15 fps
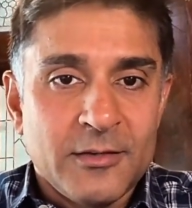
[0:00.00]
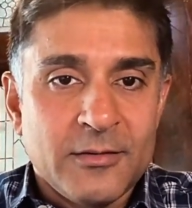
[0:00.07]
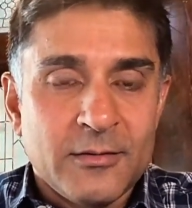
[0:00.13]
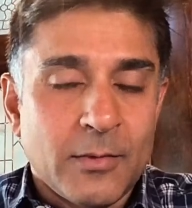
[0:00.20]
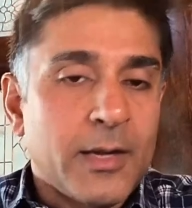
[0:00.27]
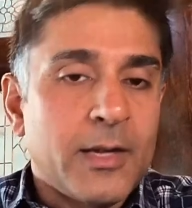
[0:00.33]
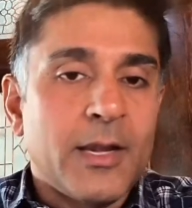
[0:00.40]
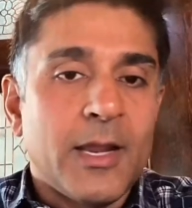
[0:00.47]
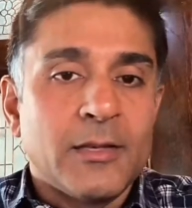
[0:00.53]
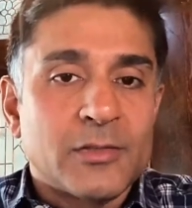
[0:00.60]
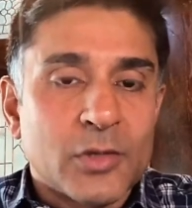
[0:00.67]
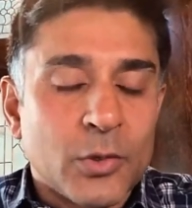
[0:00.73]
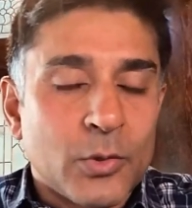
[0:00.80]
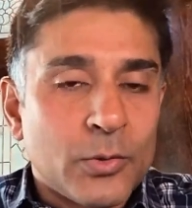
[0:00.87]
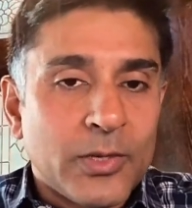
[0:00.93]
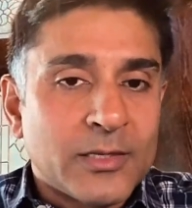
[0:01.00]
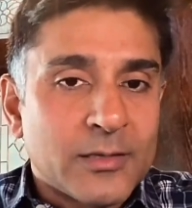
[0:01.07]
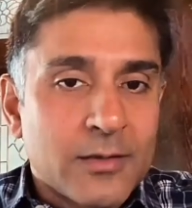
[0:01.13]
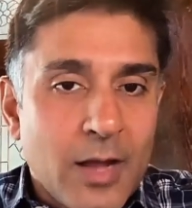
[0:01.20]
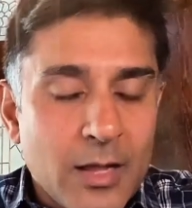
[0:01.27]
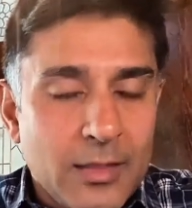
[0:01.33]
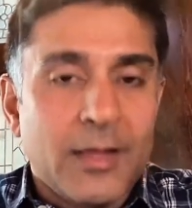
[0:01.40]
Right? And so it's
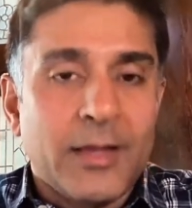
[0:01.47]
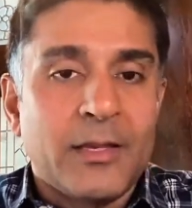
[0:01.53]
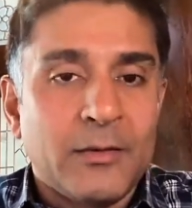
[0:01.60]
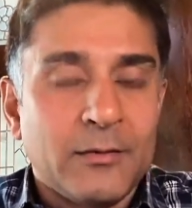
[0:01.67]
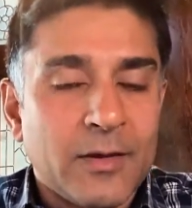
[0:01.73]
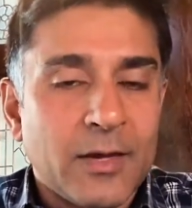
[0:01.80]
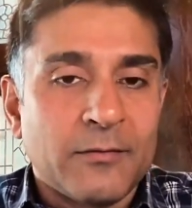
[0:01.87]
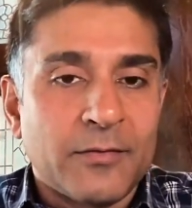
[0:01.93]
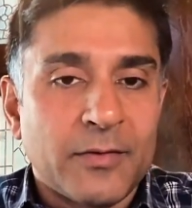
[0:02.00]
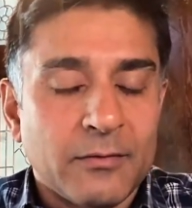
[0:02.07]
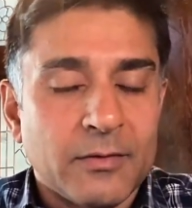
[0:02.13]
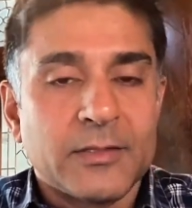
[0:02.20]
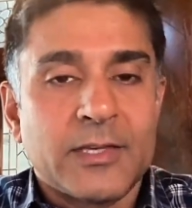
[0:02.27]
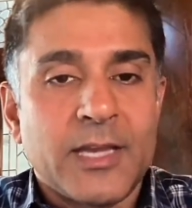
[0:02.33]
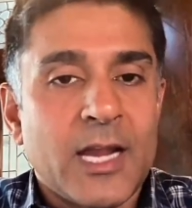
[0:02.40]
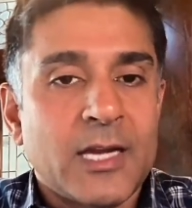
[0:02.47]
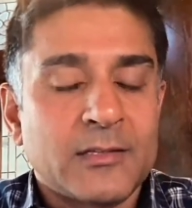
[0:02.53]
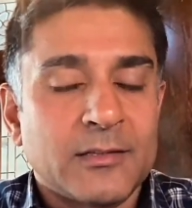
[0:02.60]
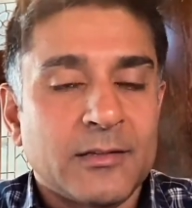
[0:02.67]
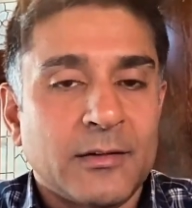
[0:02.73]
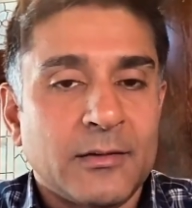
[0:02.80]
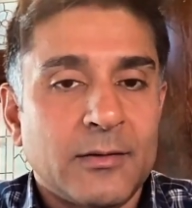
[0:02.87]
not like you've got frivolous cash
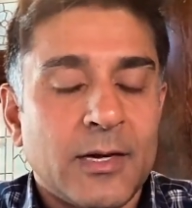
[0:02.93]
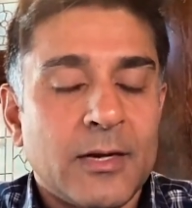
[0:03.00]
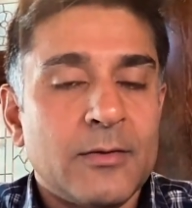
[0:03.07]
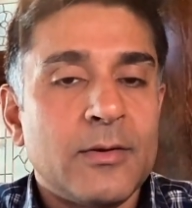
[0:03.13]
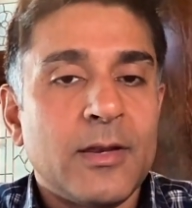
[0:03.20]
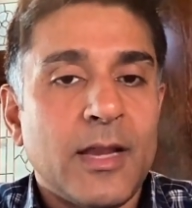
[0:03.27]
sitting around,